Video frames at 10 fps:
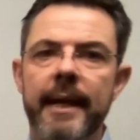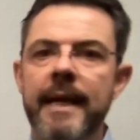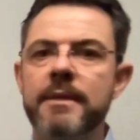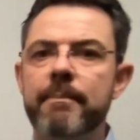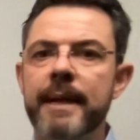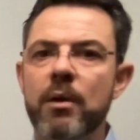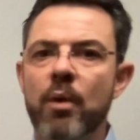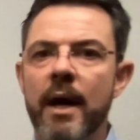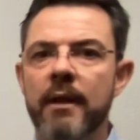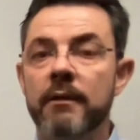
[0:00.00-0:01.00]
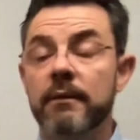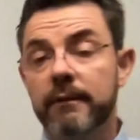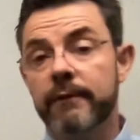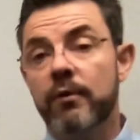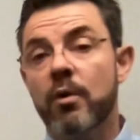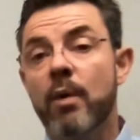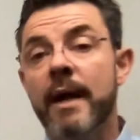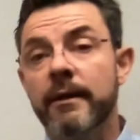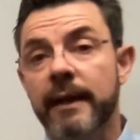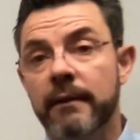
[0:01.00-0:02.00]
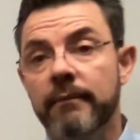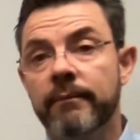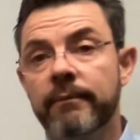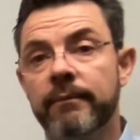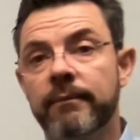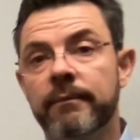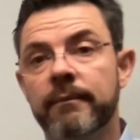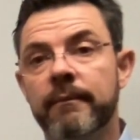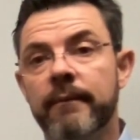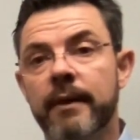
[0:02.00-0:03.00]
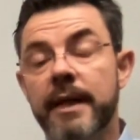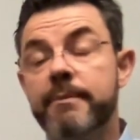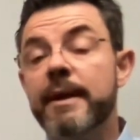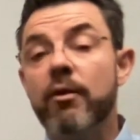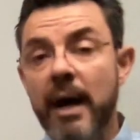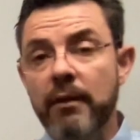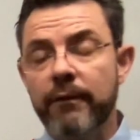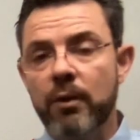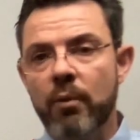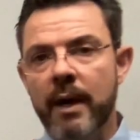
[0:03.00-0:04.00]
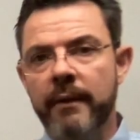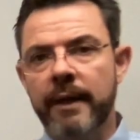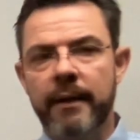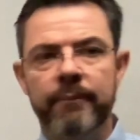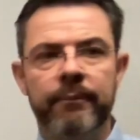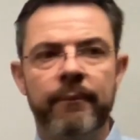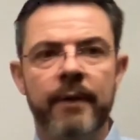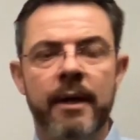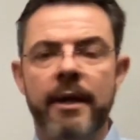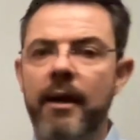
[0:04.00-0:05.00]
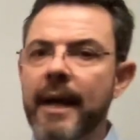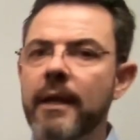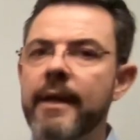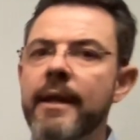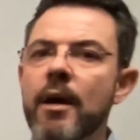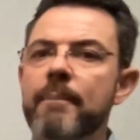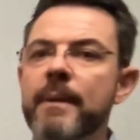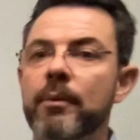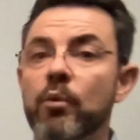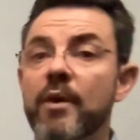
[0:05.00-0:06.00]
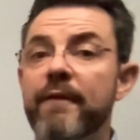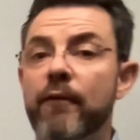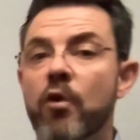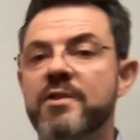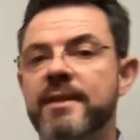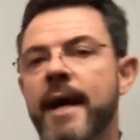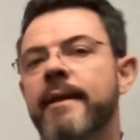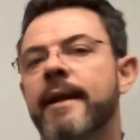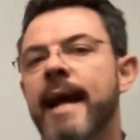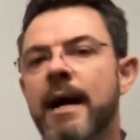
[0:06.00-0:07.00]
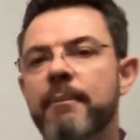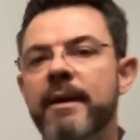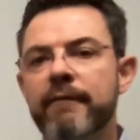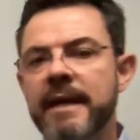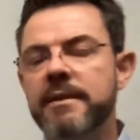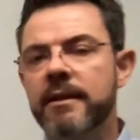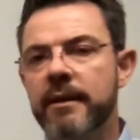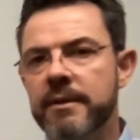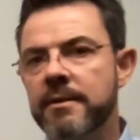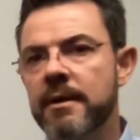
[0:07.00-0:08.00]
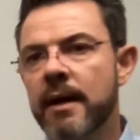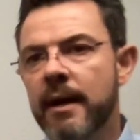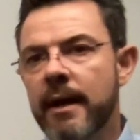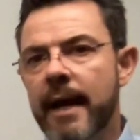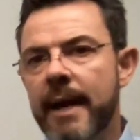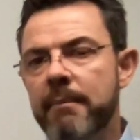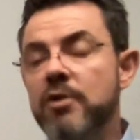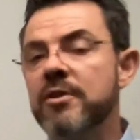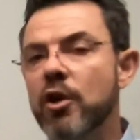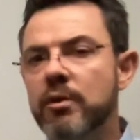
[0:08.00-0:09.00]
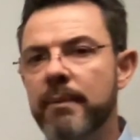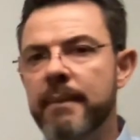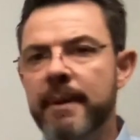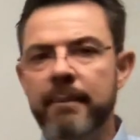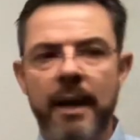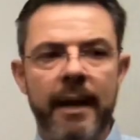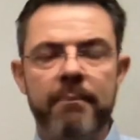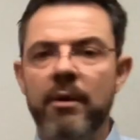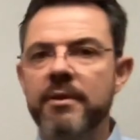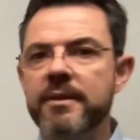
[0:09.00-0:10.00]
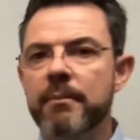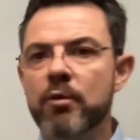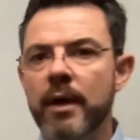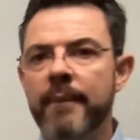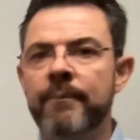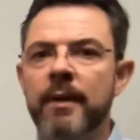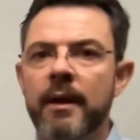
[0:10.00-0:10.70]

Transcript: it's been a while for a while now. It's been around for a while now. Now, luckily, there are people with foresight that help invest in this, and most notably, people like Marissa Moore,